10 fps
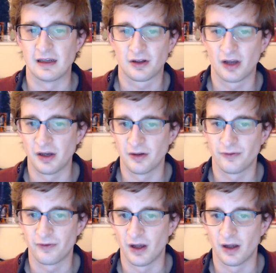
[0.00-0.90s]
It's kind
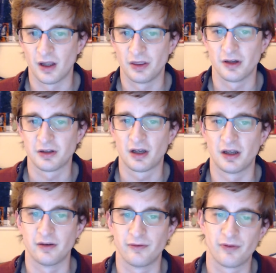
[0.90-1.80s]
of a nice
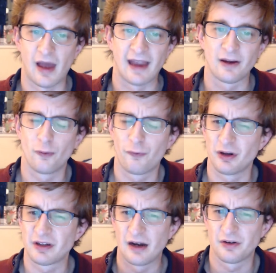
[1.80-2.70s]
kind of angle for
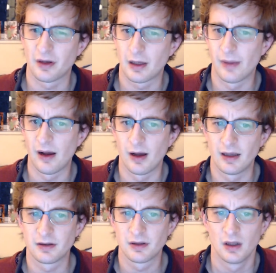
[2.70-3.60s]
his character to come out
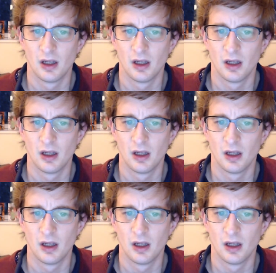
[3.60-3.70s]
as.